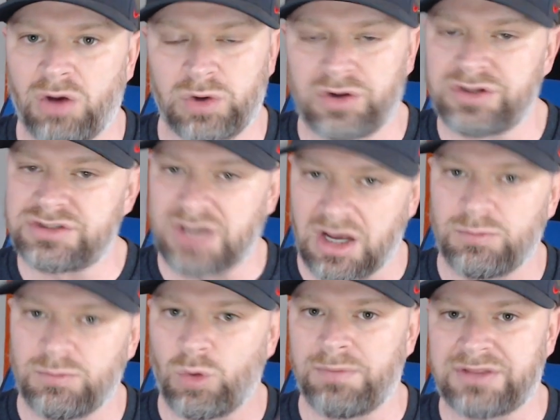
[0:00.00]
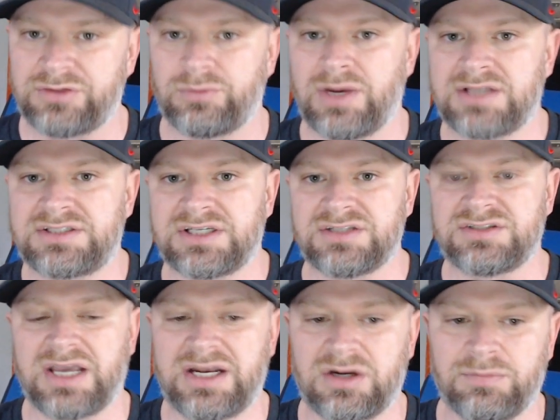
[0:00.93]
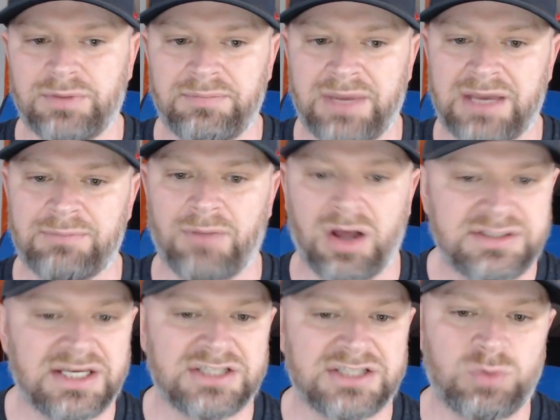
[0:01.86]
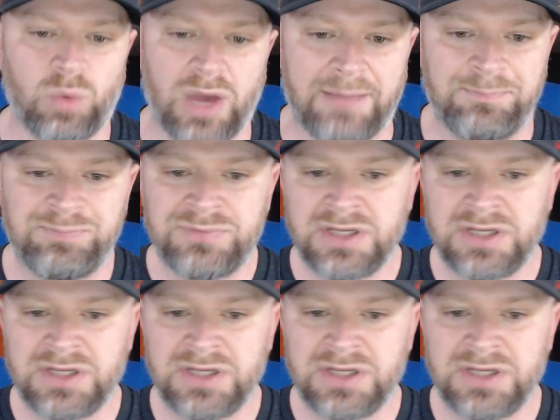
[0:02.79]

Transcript: We're going to talk more about the Redskins later, but man, Montez Sweat,